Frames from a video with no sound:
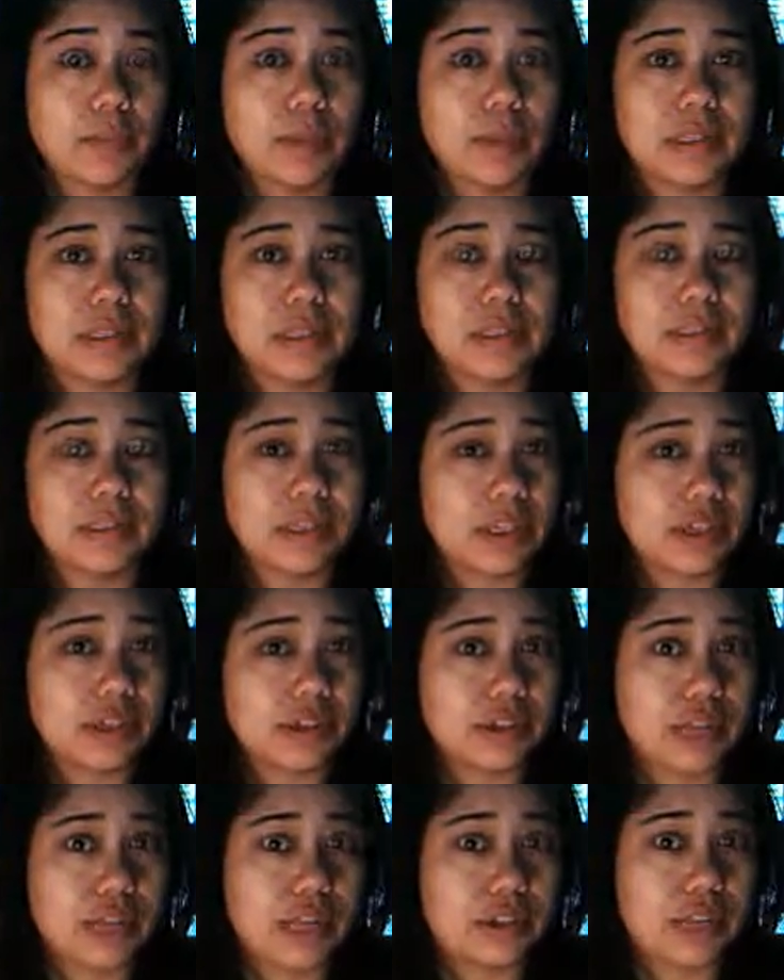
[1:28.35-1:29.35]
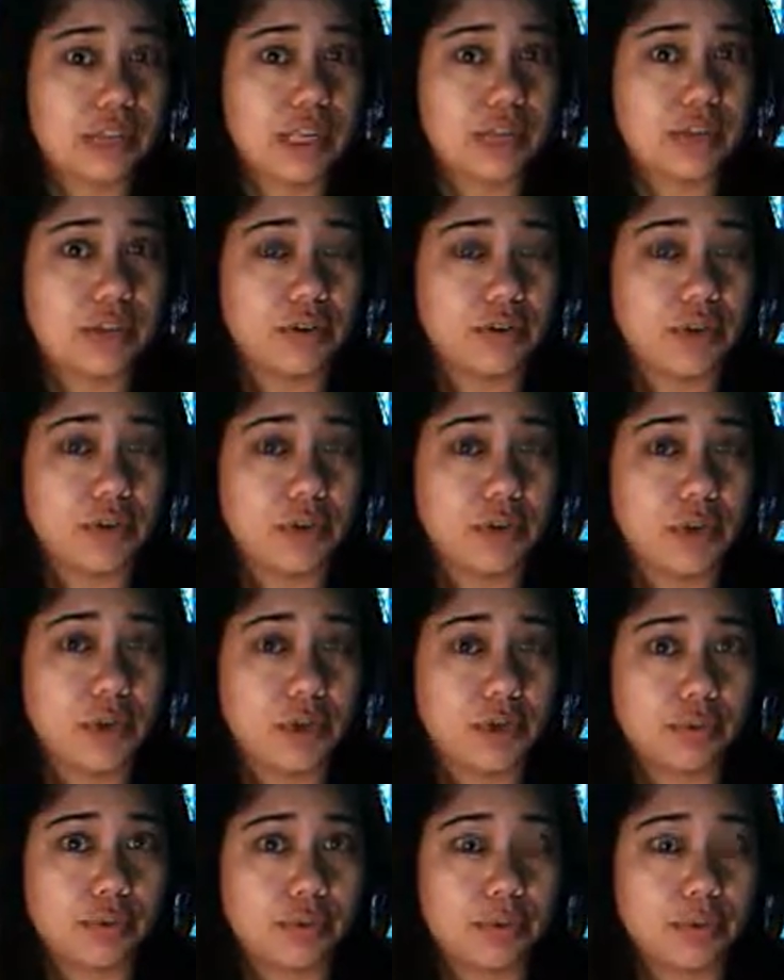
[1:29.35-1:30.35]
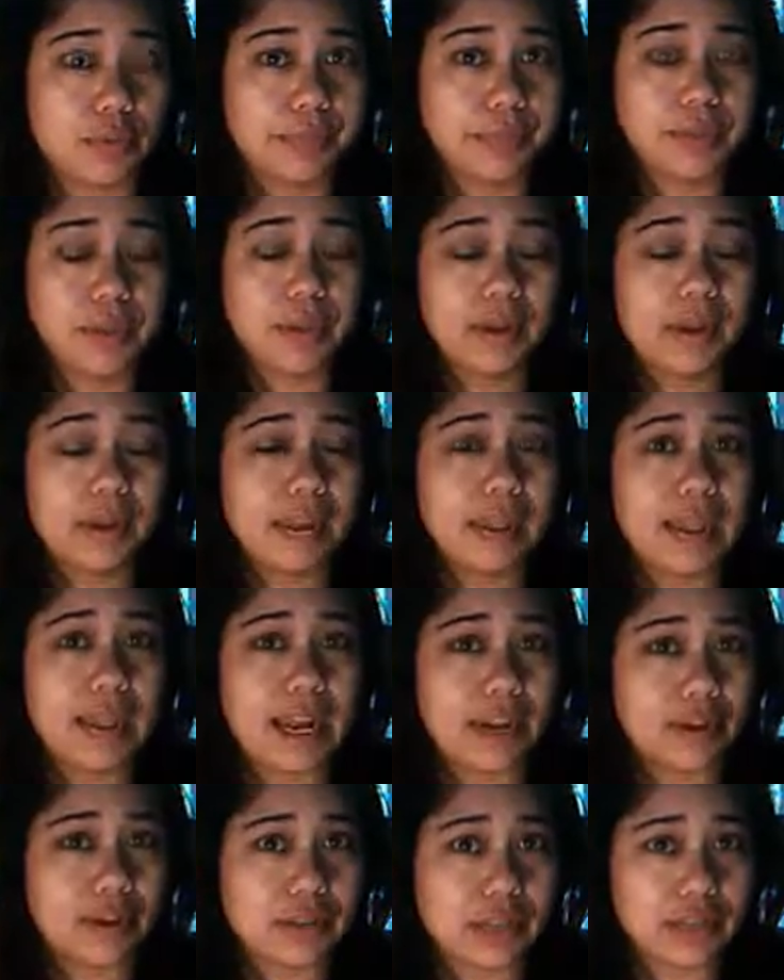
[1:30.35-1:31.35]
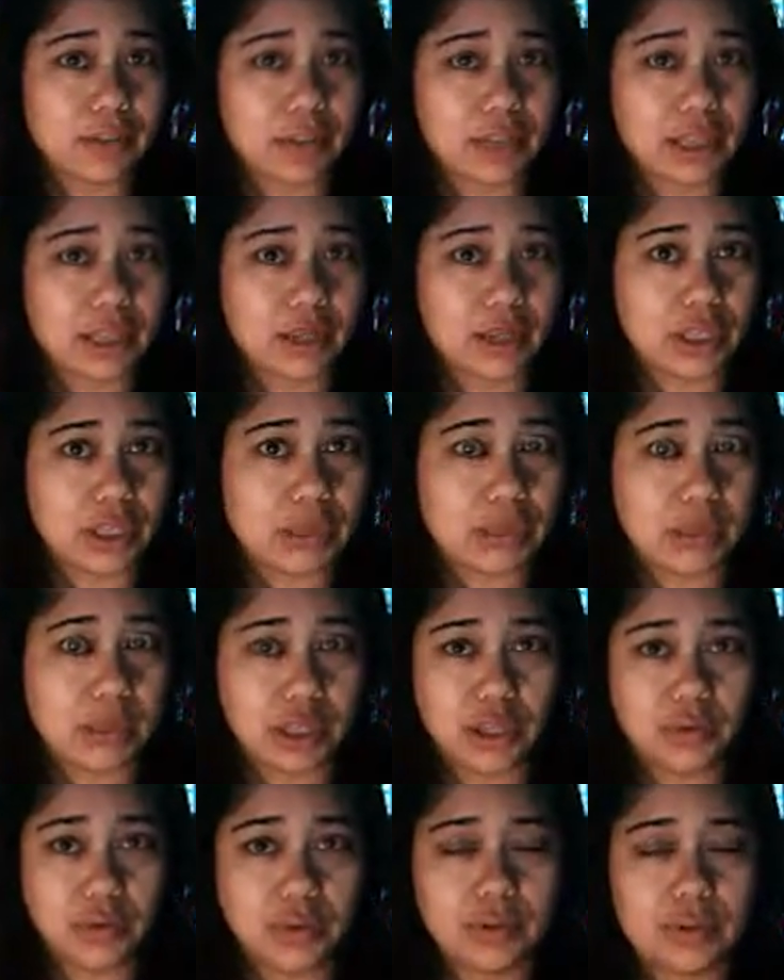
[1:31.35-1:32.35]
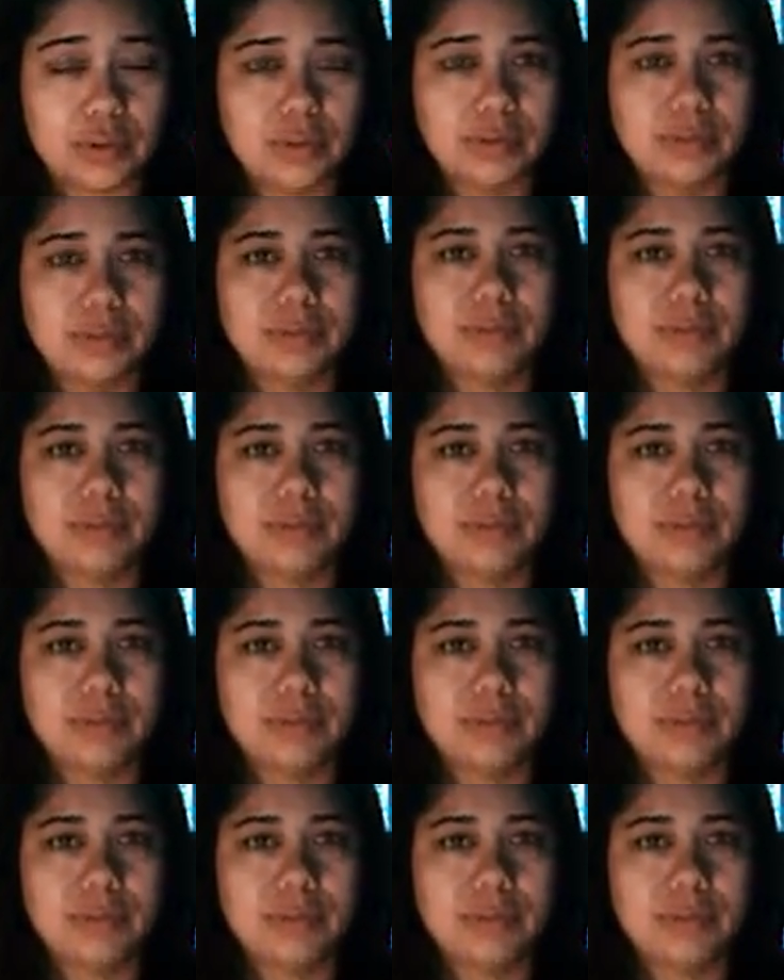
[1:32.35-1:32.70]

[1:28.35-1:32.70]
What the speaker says: but some stickers nowadays are so beautiful that I don't see why they couldn't be used.